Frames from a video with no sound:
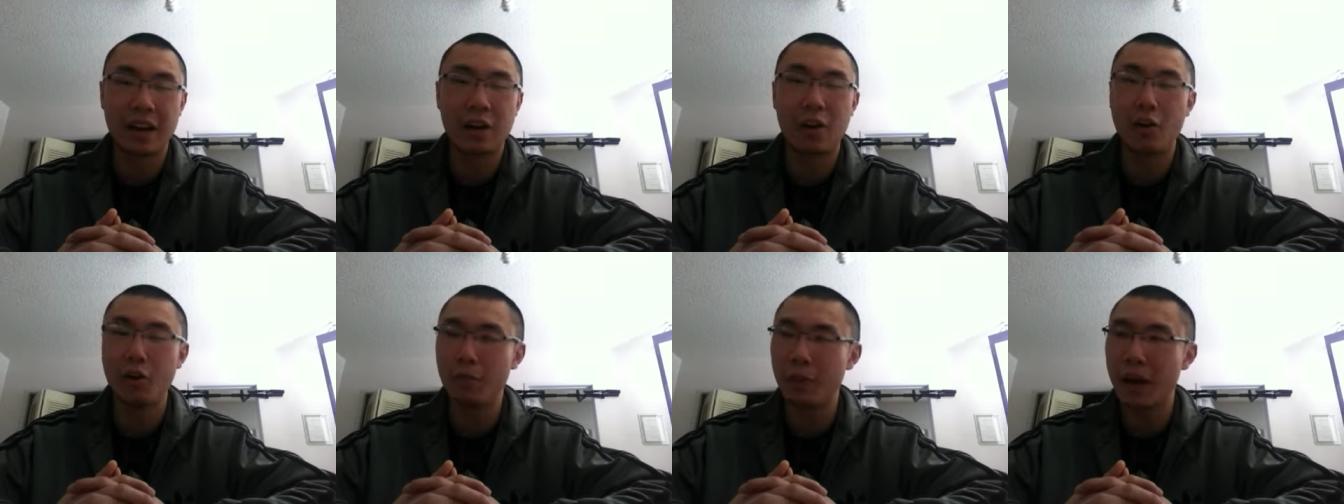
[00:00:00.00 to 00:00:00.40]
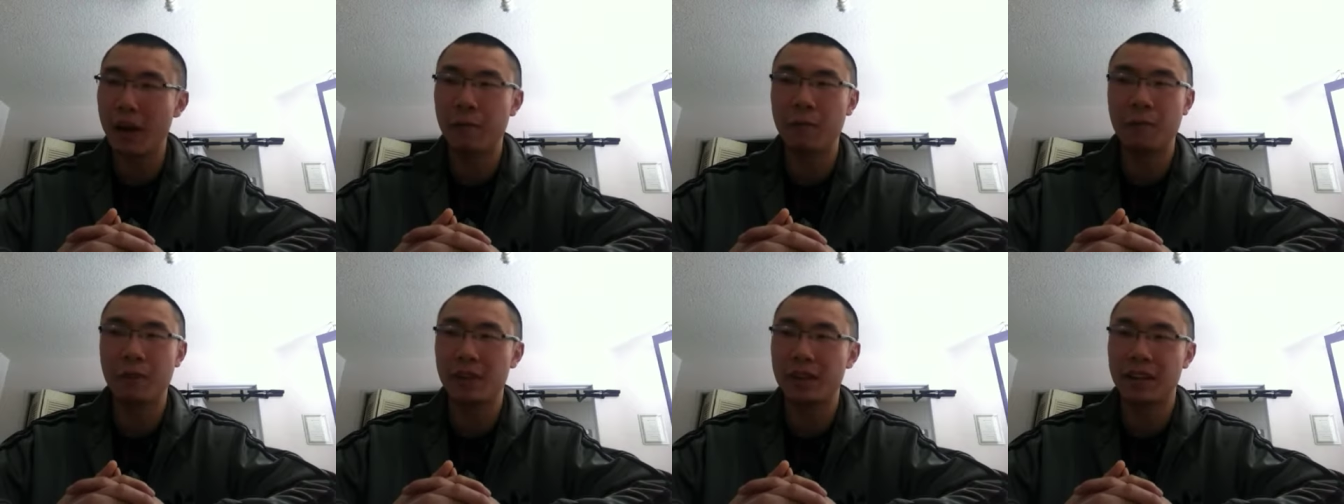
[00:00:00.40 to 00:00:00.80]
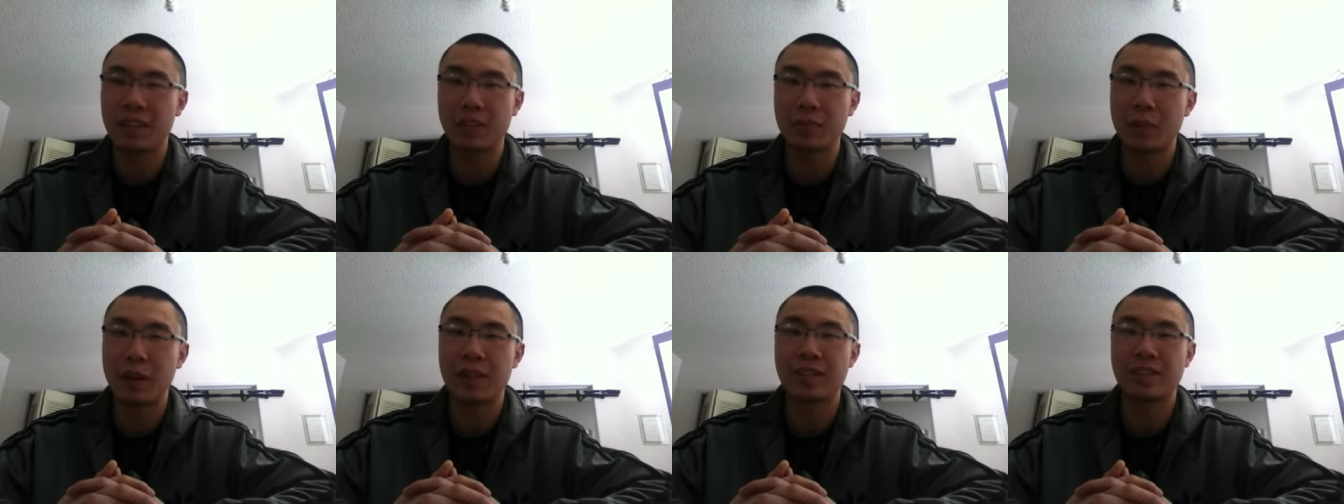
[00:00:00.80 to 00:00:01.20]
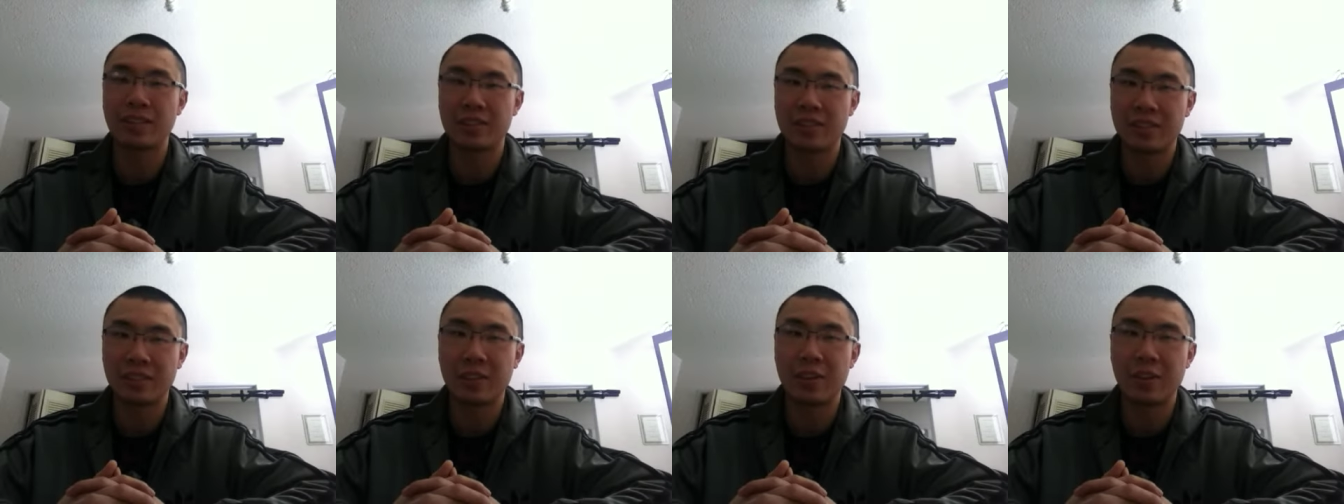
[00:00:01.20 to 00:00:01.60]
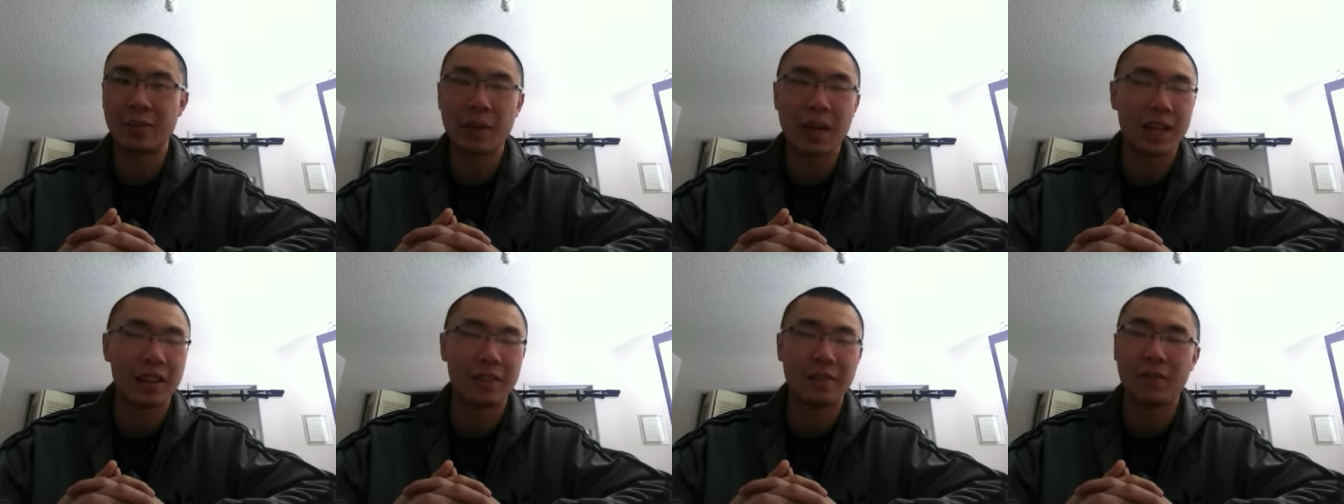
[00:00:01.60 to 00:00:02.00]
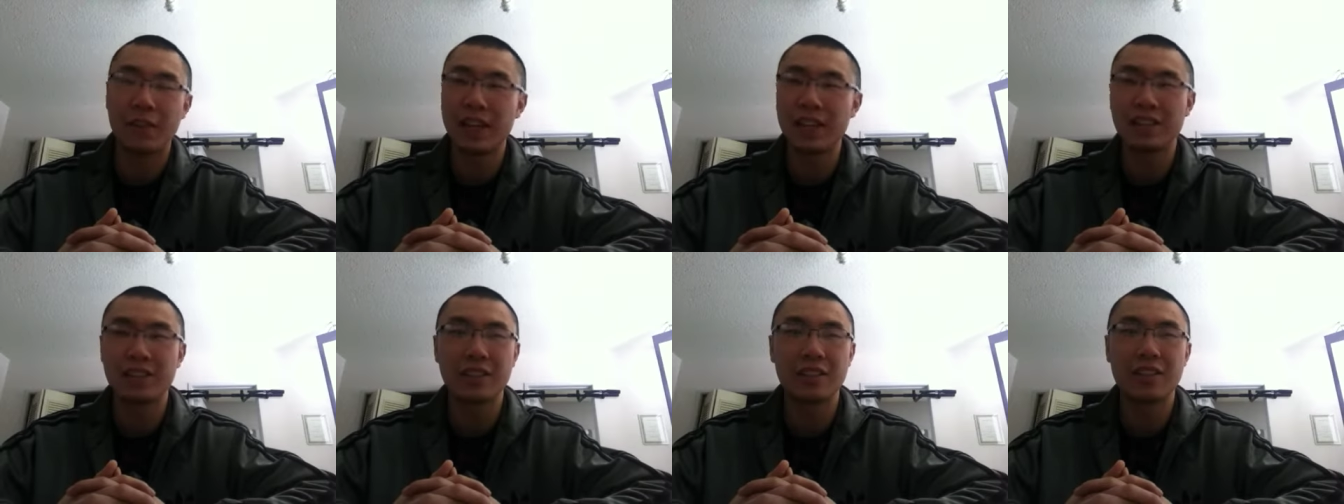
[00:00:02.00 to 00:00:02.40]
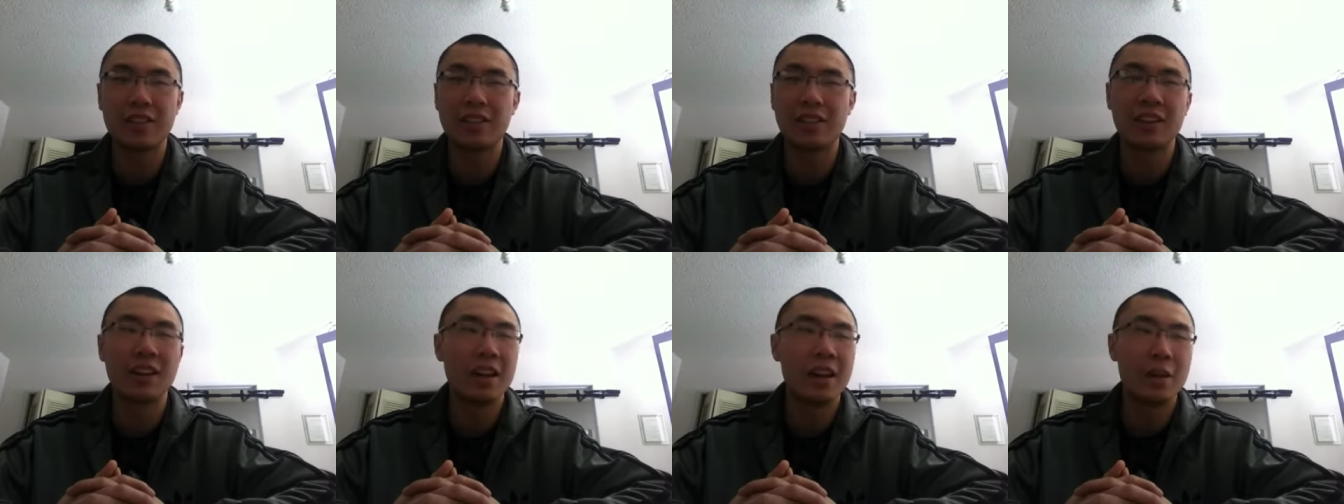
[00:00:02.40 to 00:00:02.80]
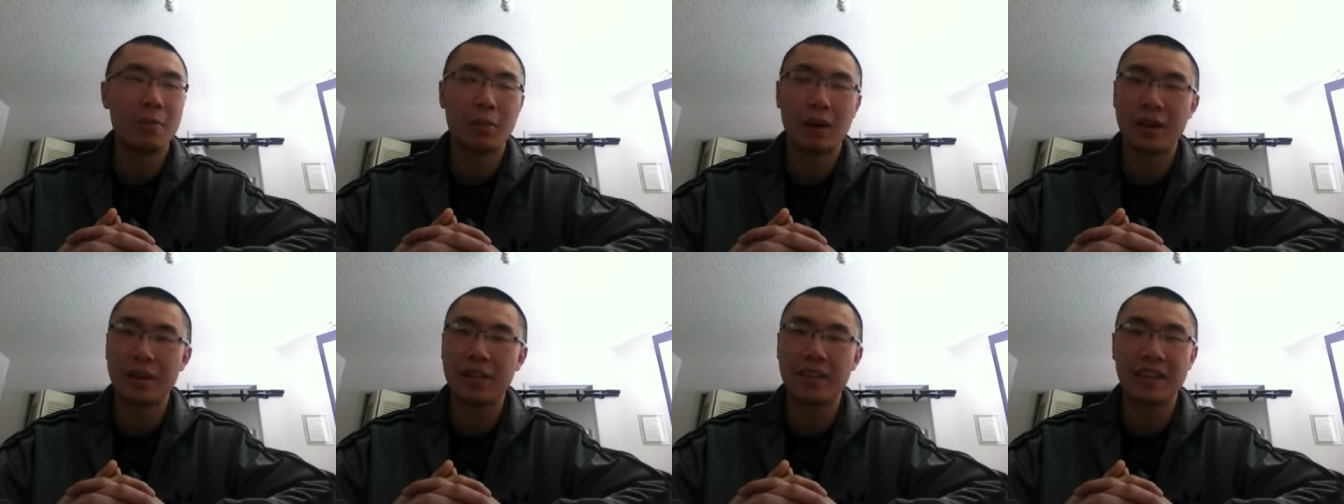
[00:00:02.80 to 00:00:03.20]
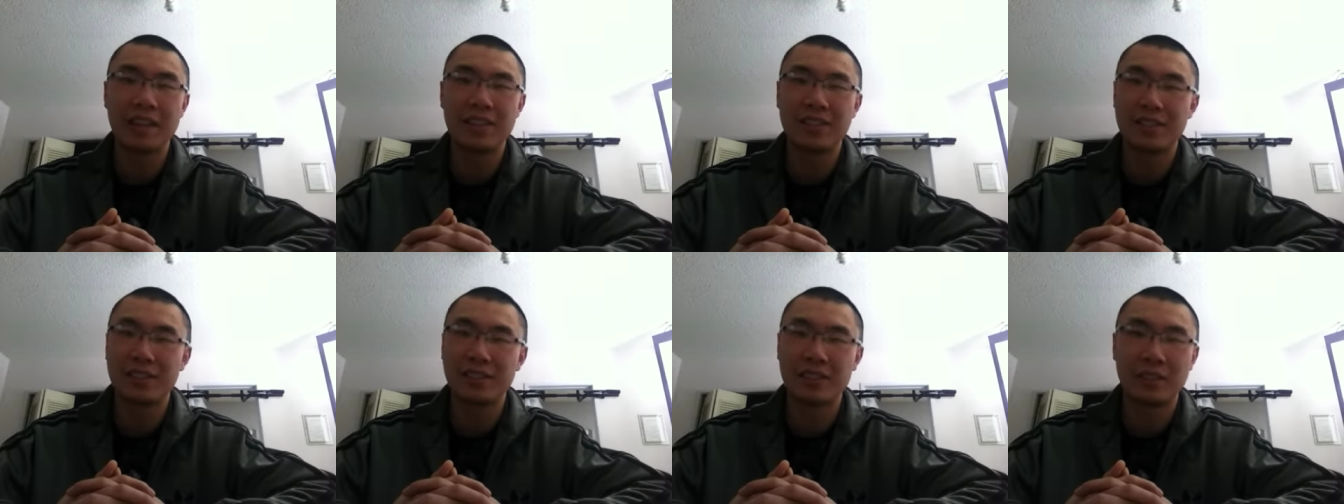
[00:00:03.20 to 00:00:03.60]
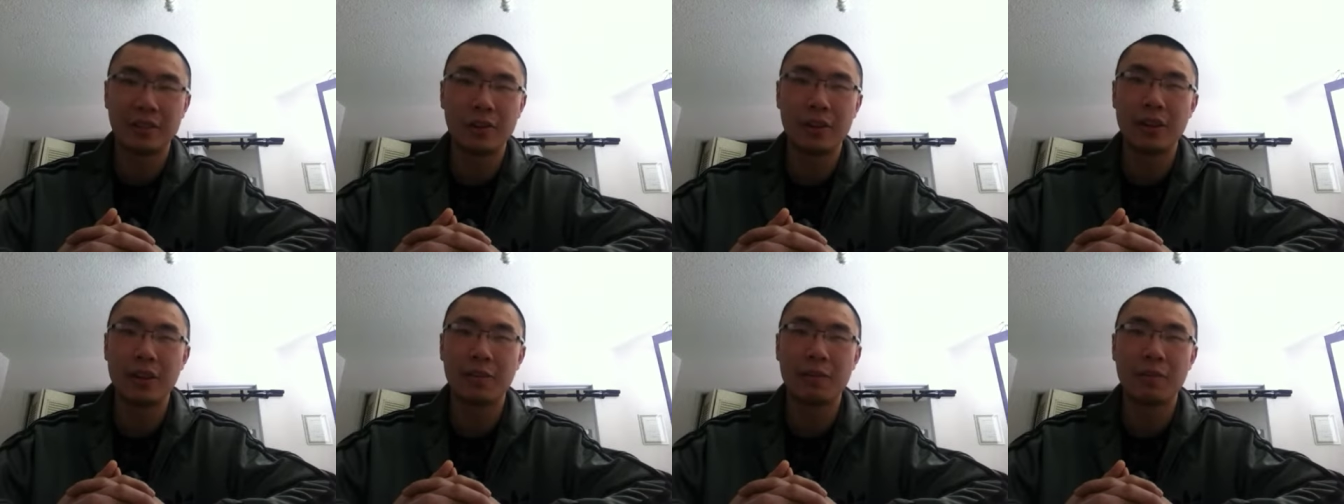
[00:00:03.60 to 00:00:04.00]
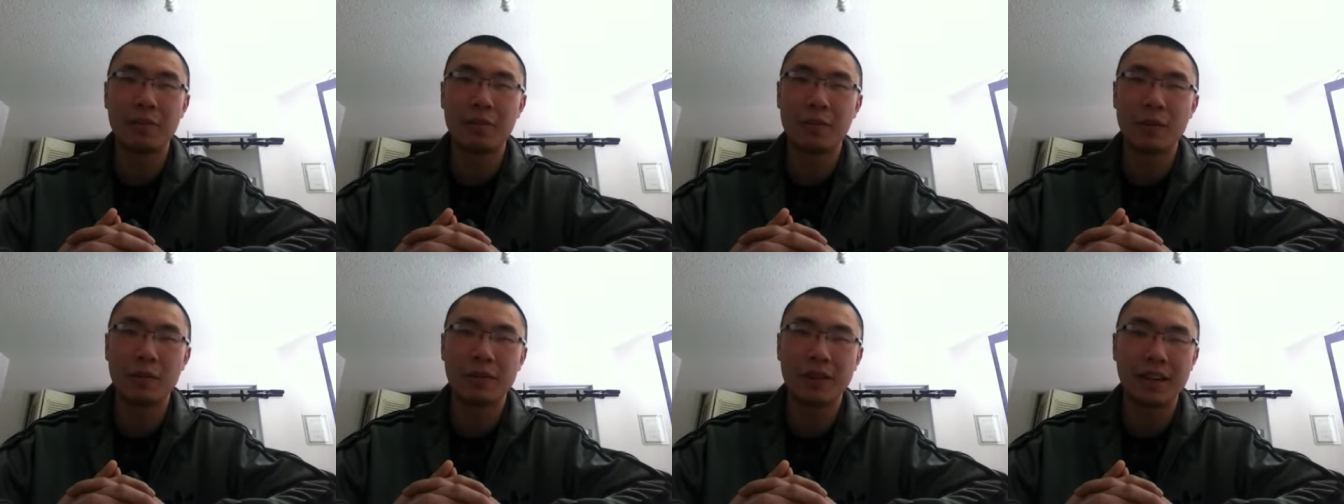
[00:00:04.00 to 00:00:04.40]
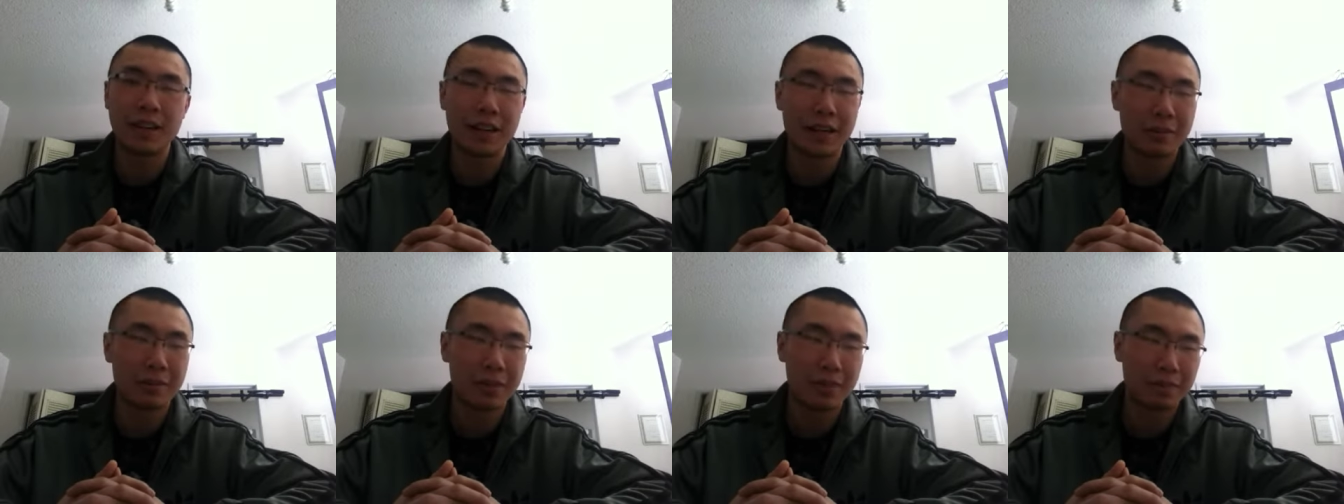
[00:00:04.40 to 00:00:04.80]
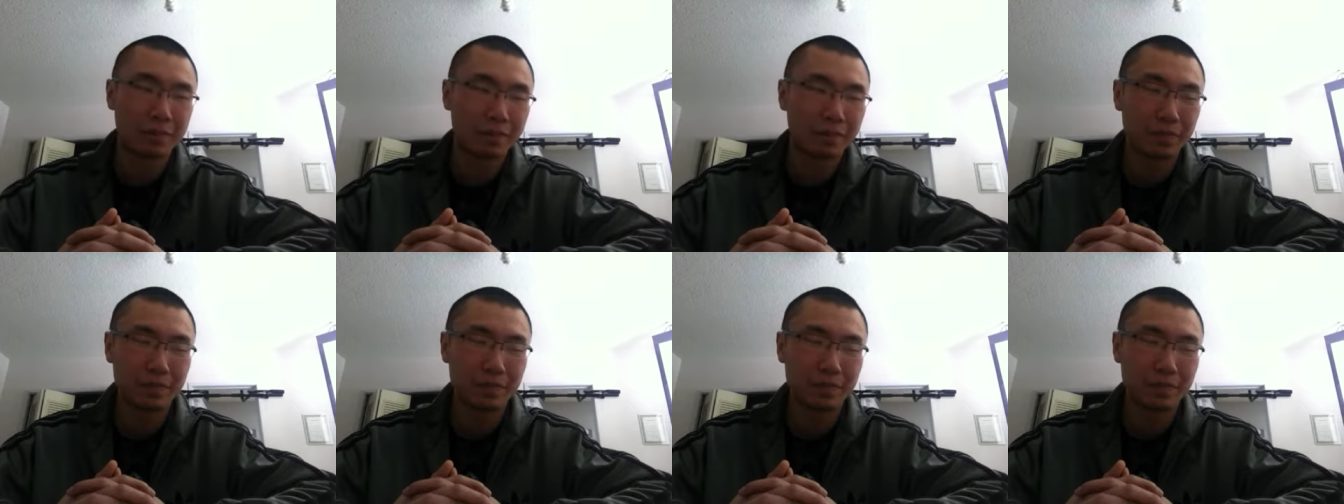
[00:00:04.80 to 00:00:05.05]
I hope everyone expects a stall, man. The fight's gonna probably get stood up a few times.